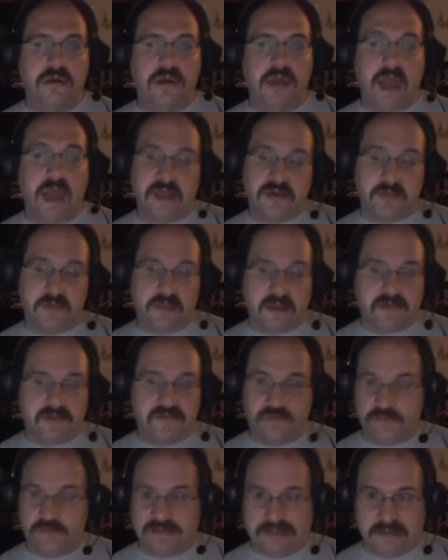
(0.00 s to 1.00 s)
Hadn't been
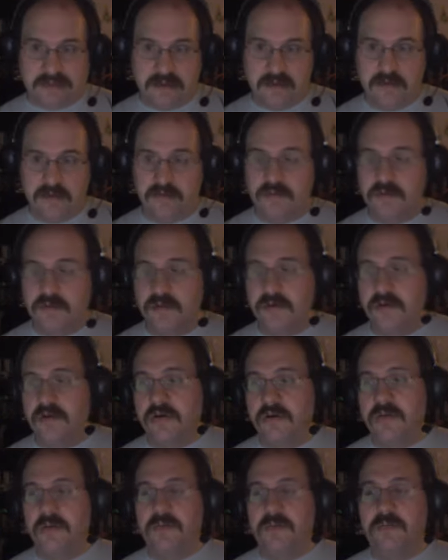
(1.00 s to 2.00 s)
for me,
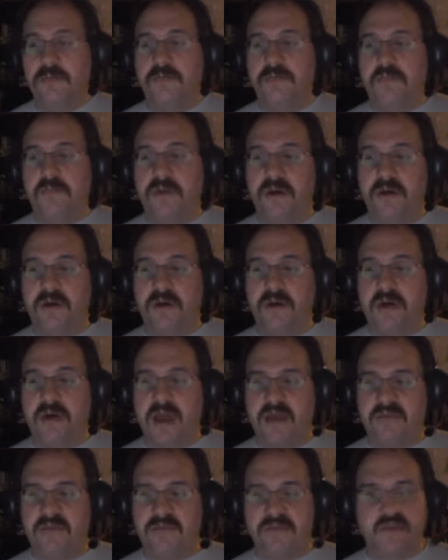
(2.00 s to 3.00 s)
but
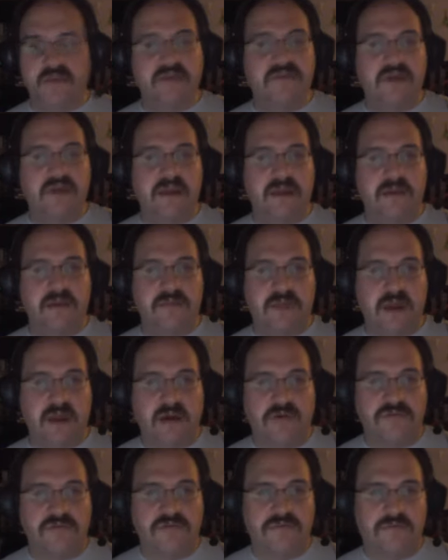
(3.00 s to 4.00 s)
I believe I am
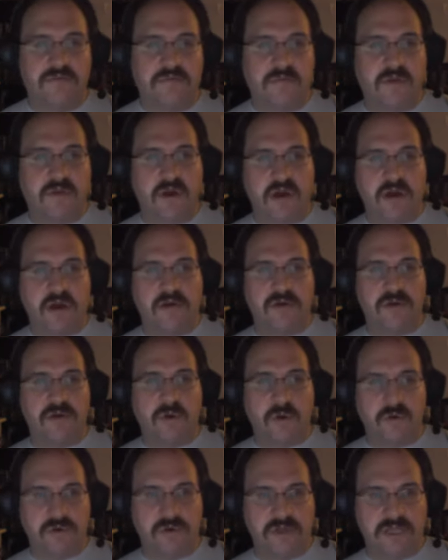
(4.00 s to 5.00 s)
now uh,
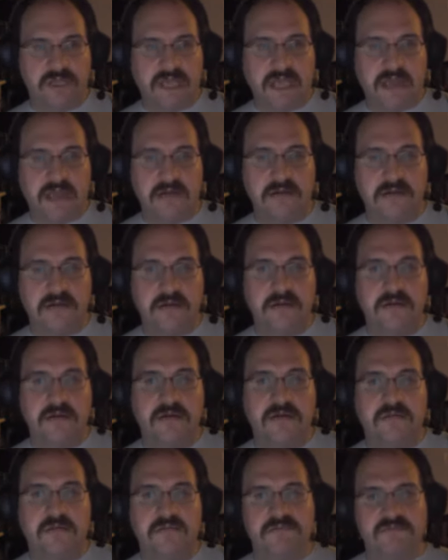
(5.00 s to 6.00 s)
gold again,
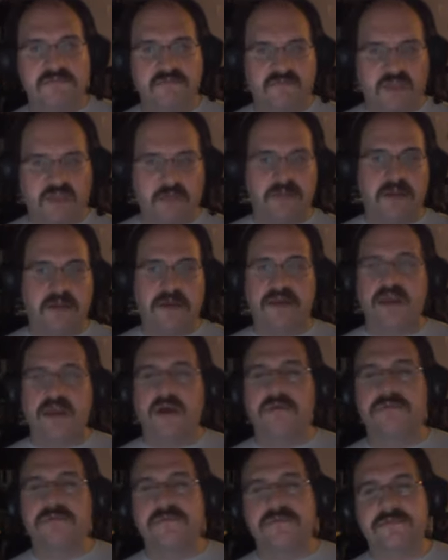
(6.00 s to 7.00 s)
family
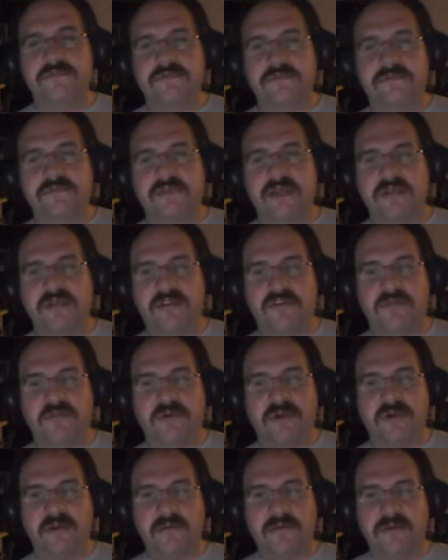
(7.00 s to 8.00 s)
account, at this
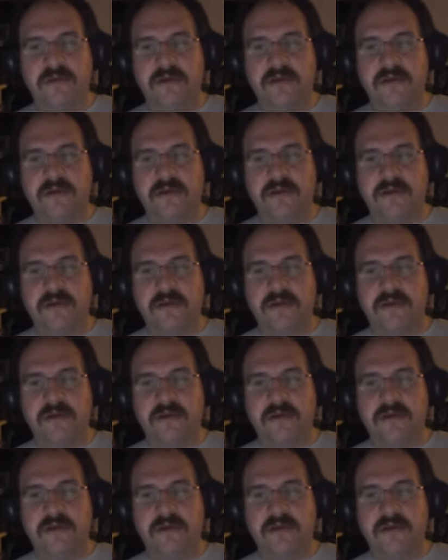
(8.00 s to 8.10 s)
point.